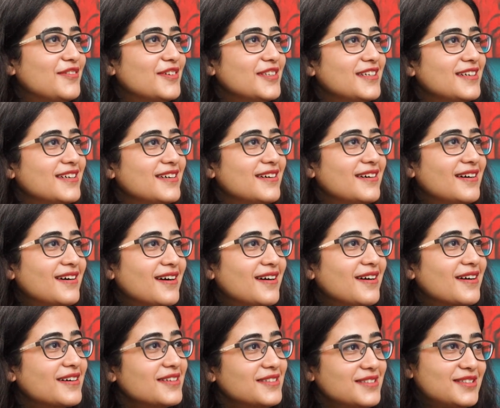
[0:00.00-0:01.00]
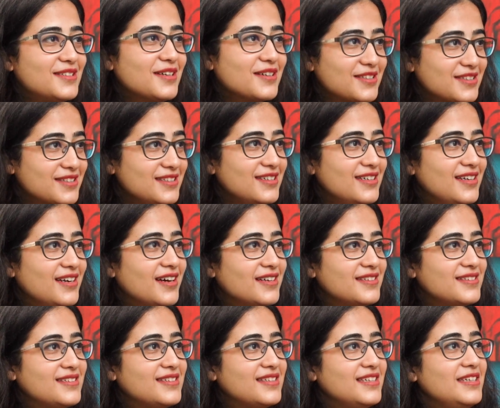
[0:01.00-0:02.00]
for the construction
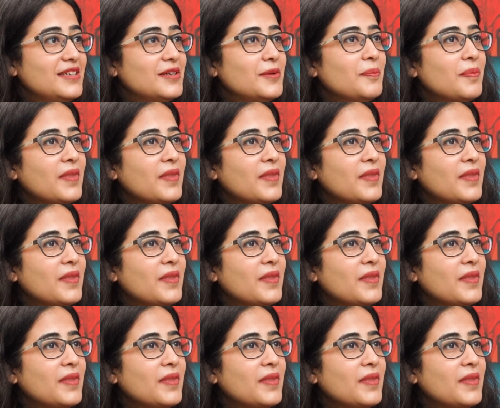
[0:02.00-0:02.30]
industry.